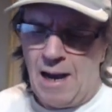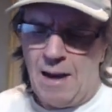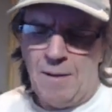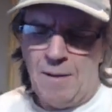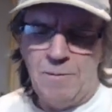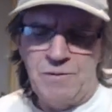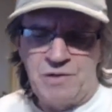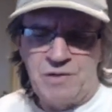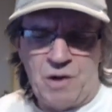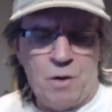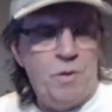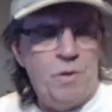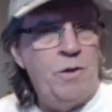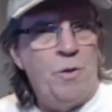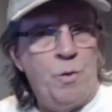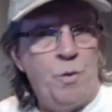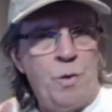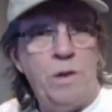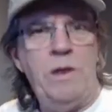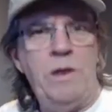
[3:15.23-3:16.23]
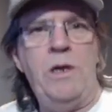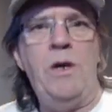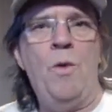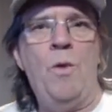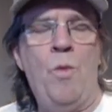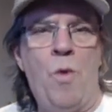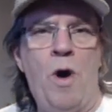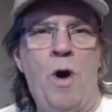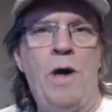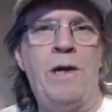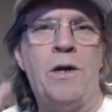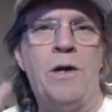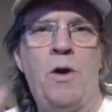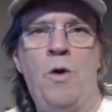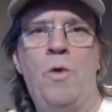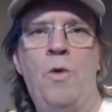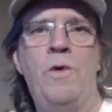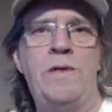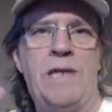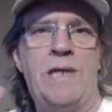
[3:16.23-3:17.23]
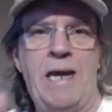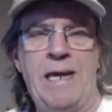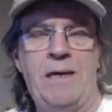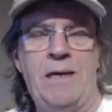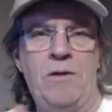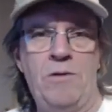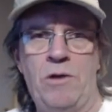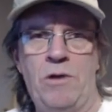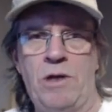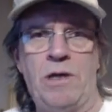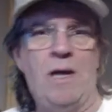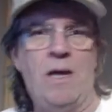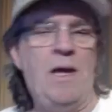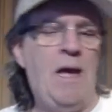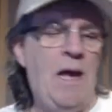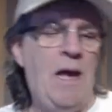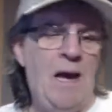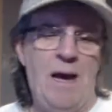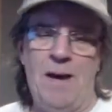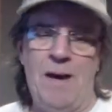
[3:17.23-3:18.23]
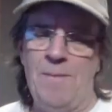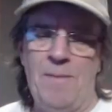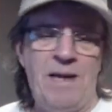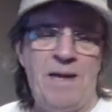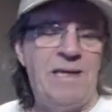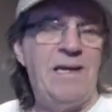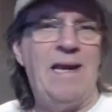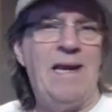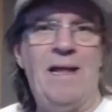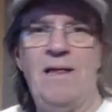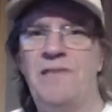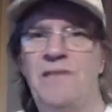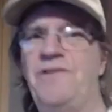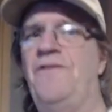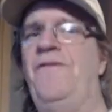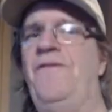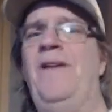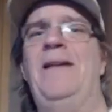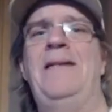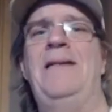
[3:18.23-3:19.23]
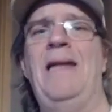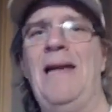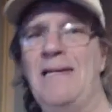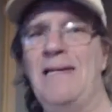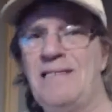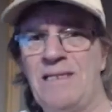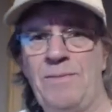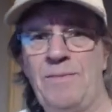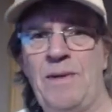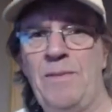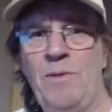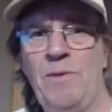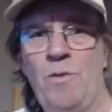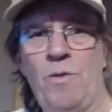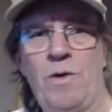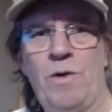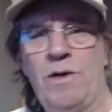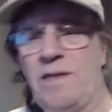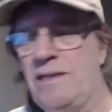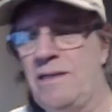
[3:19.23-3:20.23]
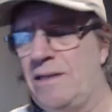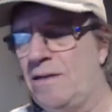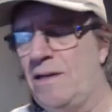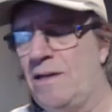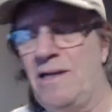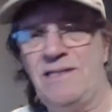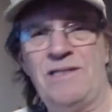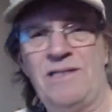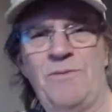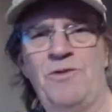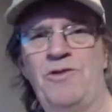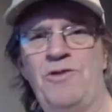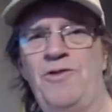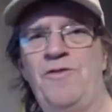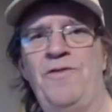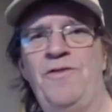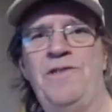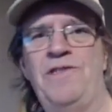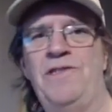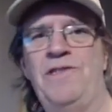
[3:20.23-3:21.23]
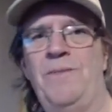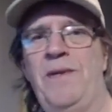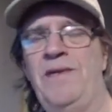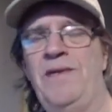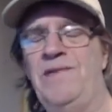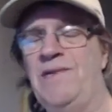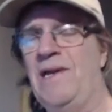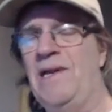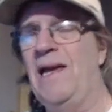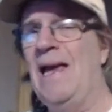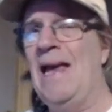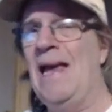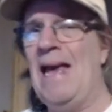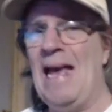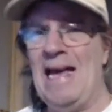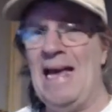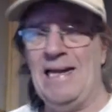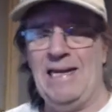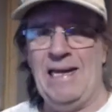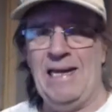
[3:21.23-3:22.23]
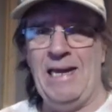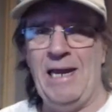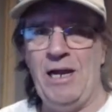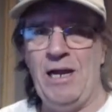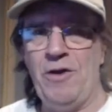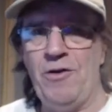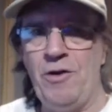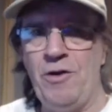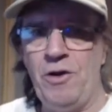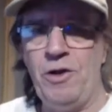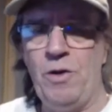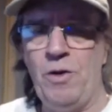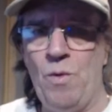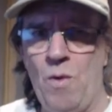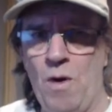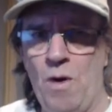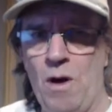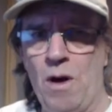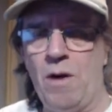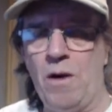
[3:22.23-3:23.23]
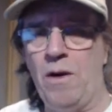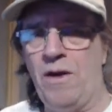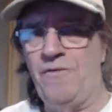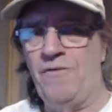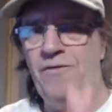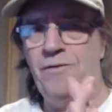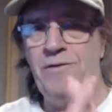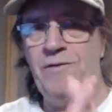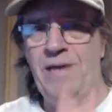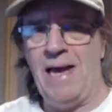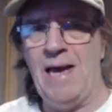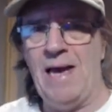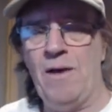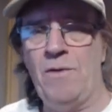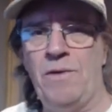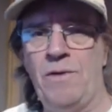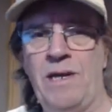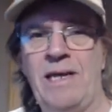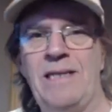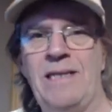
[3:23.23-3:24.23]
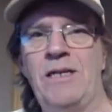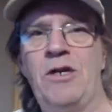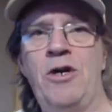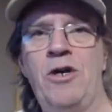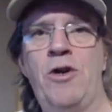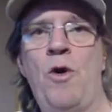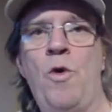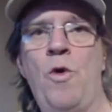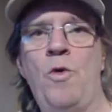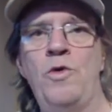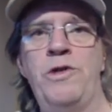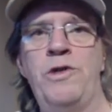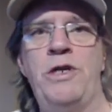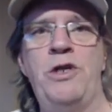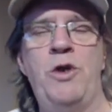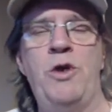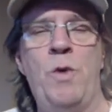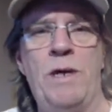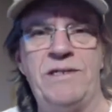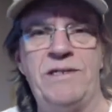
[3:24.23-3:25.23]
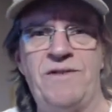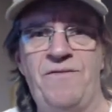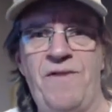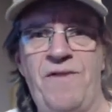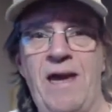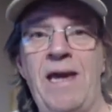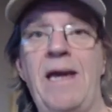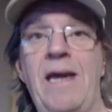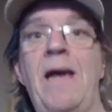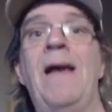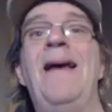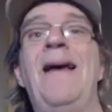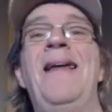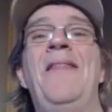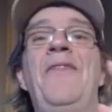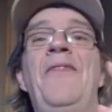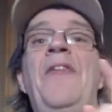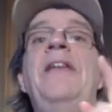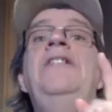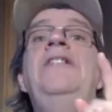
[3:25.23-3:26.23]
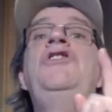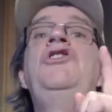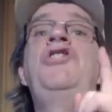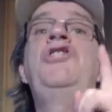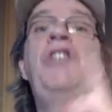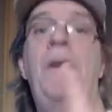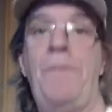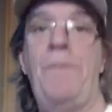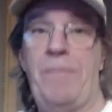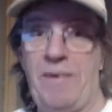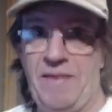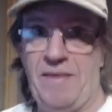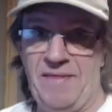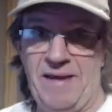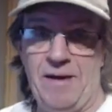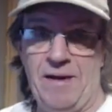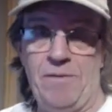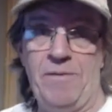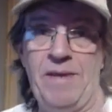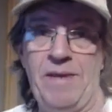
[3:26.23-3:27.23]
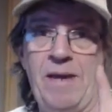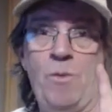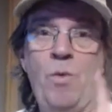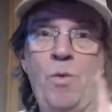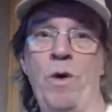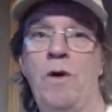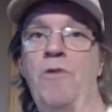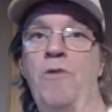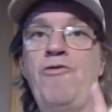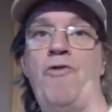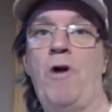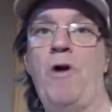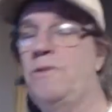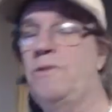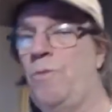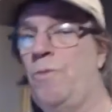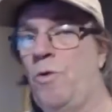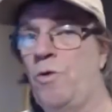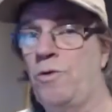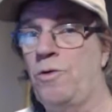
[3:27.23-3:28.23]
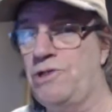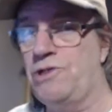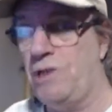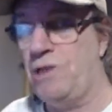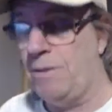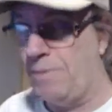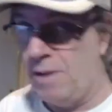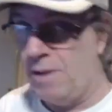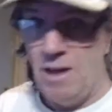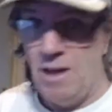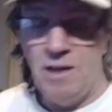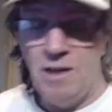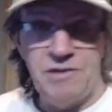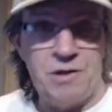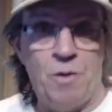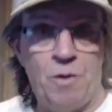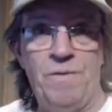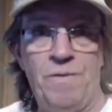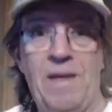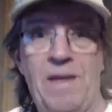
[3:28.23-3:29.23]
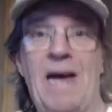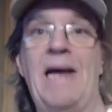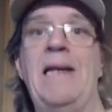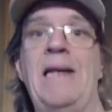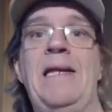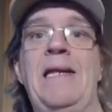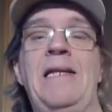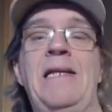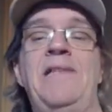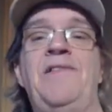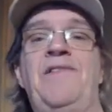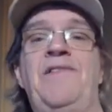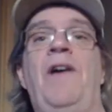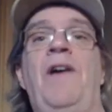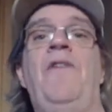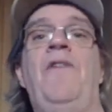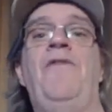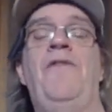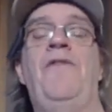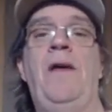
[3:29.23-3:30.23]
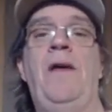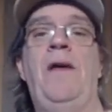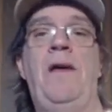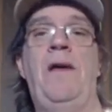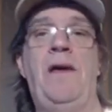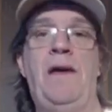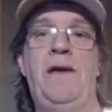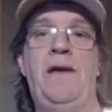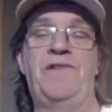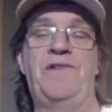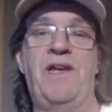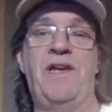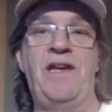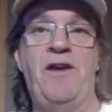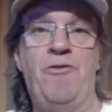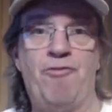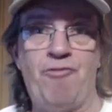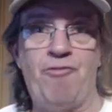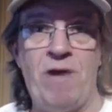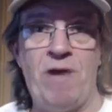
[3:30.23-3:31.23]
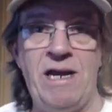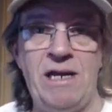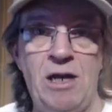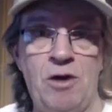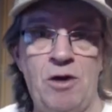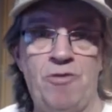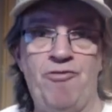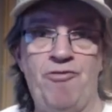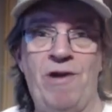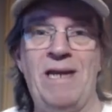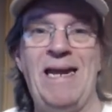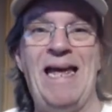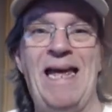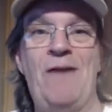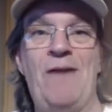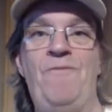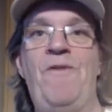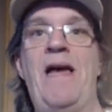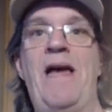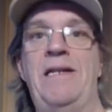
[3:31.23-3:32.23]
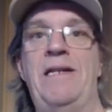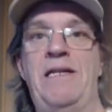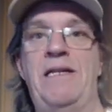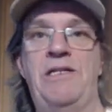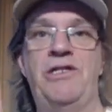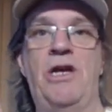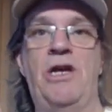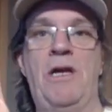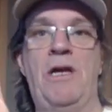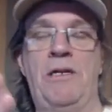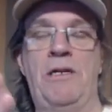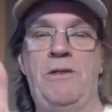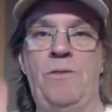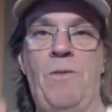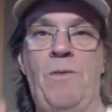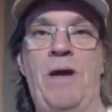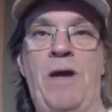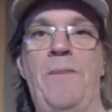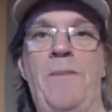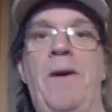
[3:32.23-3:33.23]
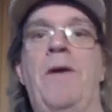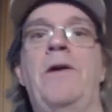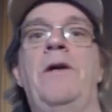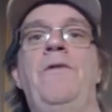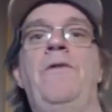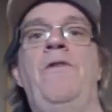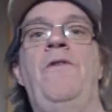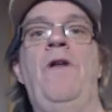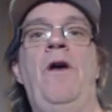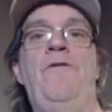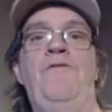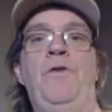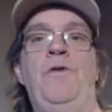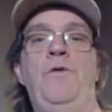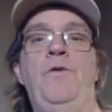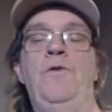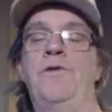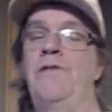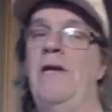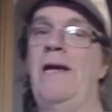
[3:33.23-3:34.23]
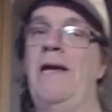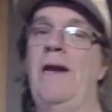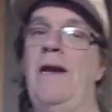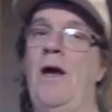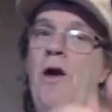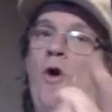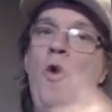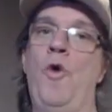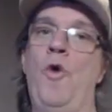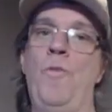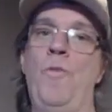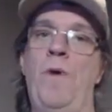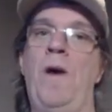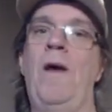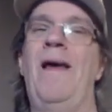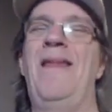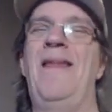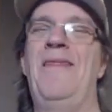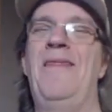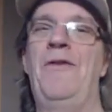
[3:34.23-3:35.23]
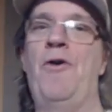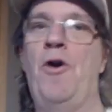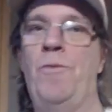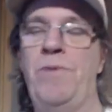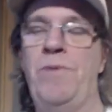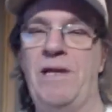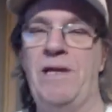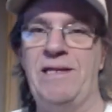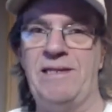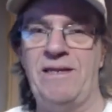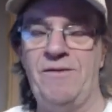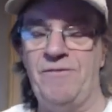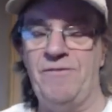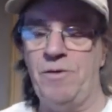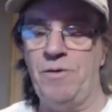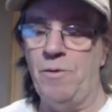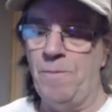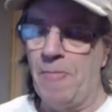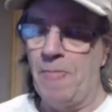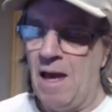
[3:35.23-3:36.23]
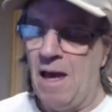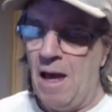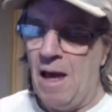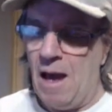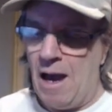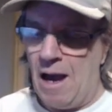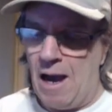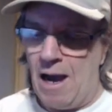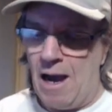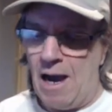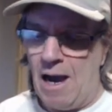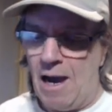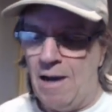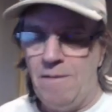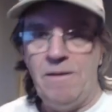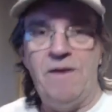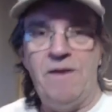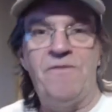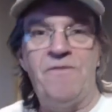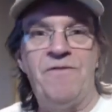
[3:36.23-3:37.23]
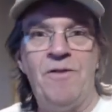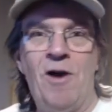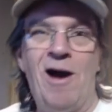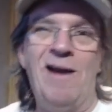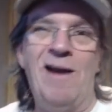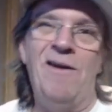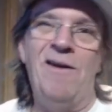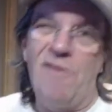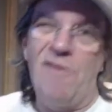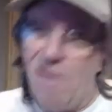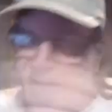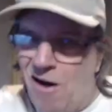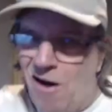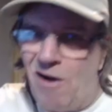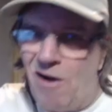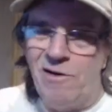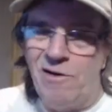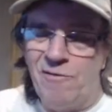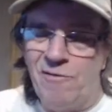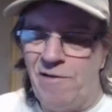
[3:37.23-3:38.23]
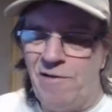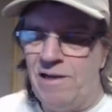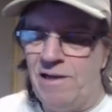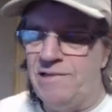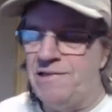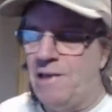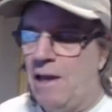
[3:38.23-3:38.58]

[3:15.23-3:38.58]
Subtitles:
So you really want to go take a look. Mike and Alice are fantastic people working. Their customer service is amazing. And here you are. If you're down in the good old US of A, they ship there. They will cross-border ship. So that in itself is a great, great advantage to my American viewers. And I hope there are plenty of you. If not, call your friends.